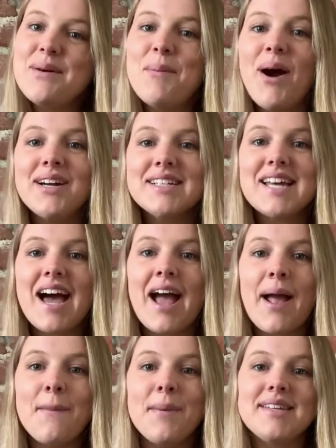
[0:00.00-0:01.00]

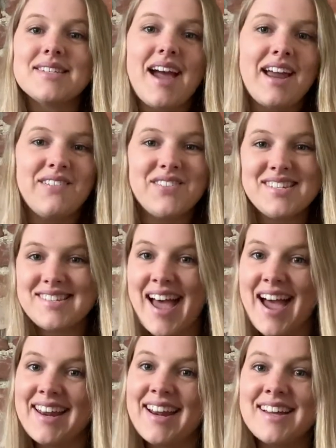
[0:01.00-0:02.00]
part-time as kind of a
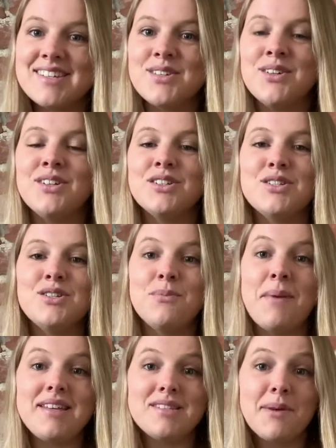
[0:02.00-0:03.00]
side hustle to
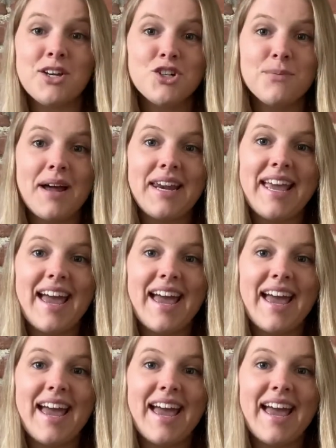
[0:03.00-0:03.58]
make some extra money,